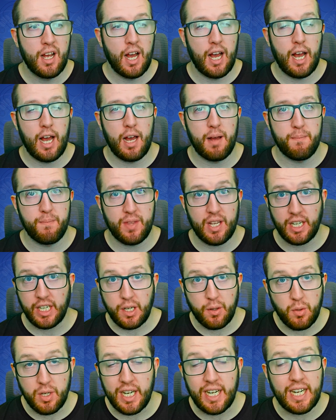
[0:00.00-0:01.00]
that
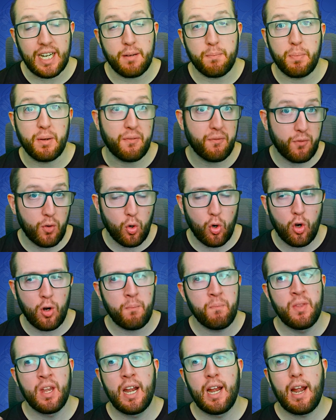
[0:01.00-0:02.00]
you needed
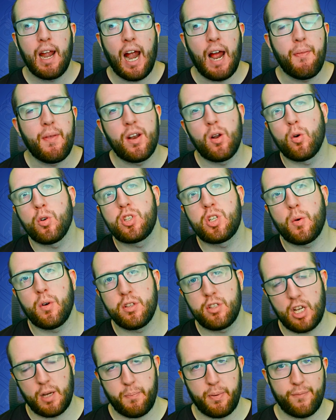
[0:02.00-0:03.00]
before. And then also
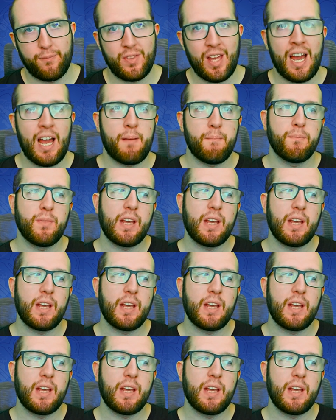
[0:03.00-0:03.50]
on top of that,